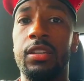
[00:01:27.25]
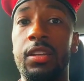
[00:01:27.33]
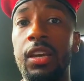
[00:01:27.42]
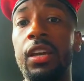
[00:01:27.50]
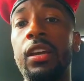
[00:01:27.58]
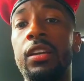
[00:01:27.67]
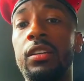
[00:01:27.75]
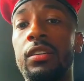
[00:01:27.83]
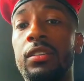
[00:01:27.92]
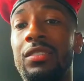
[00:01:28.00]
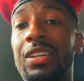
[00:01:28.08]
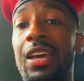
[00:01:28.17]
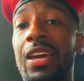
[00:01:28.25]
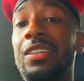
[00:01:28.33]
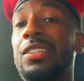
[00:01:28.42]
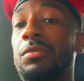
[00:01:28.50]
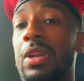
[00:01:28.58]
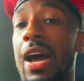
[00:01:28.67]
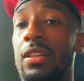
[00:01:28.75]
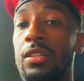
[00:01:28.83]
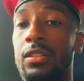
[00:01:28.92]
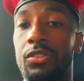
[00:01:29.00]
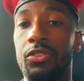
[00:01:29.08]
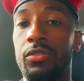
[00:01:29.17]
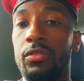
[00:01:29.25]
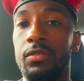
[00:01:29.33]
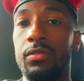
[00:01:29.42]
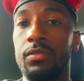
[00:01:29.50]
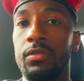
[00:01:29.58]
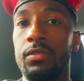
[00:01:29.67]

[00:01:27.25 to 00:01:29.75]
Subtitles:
And then to gain some knowledge.